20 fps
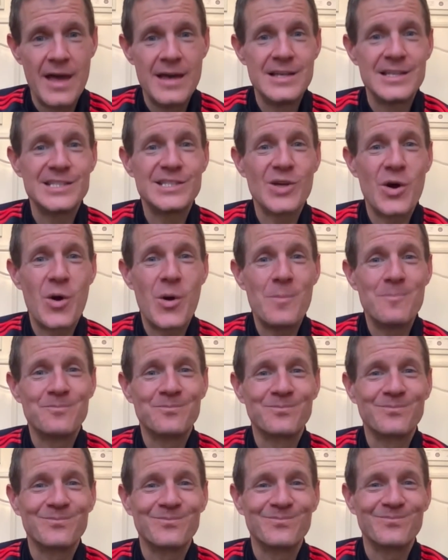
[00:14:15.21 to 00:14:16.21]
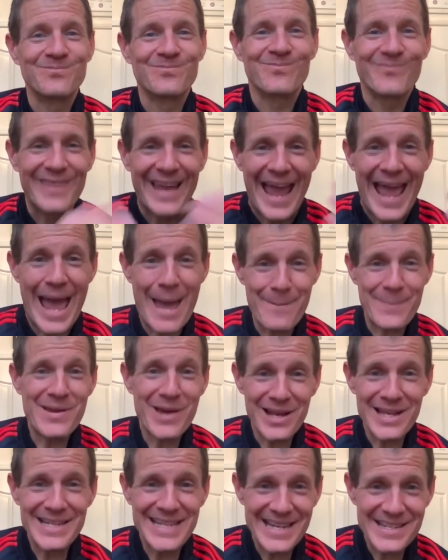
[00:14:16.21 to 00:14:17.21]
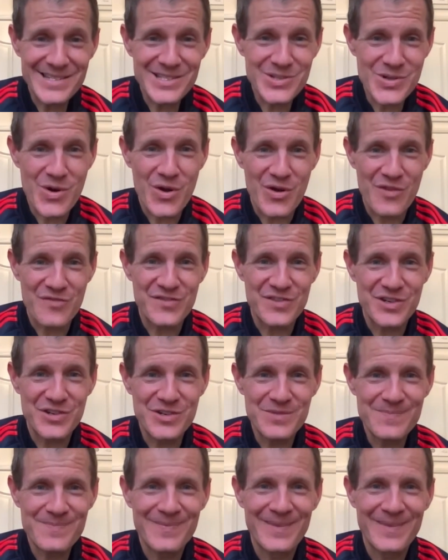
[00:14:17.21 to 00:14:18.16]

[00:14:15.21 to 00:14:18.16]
So happy holidays to all of you.